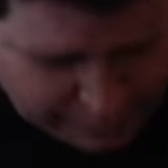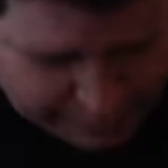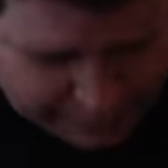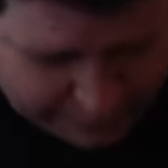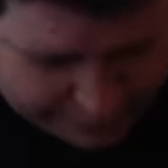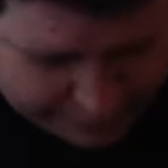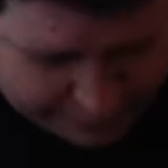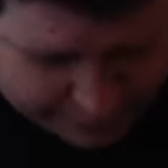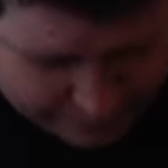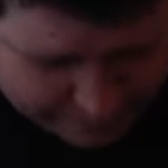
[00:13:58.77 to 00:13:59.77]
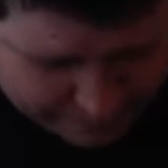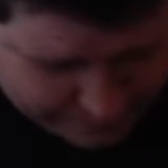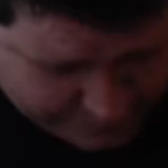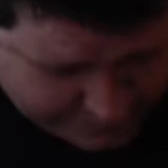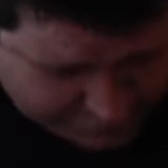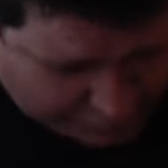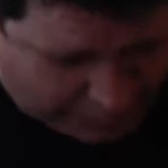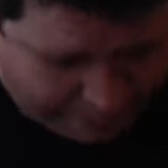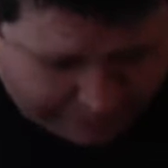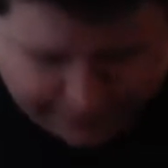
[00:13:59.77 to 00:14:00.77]
it's Michael.
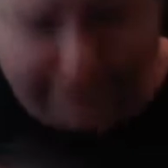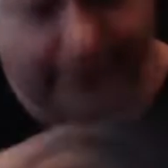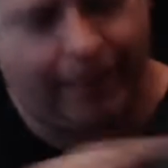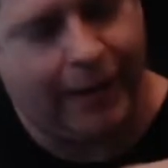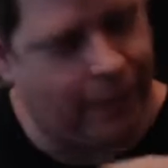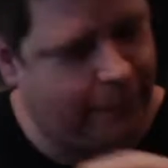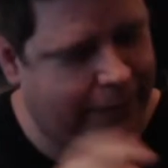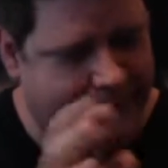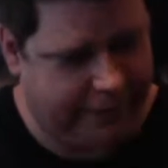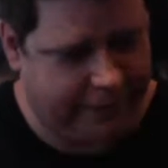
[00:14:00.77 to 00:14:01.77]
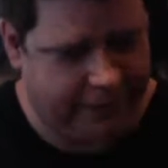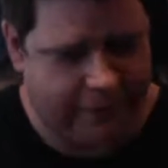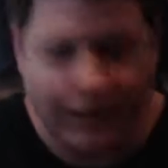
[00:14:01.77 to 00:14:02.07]
Shape from Halloween 2.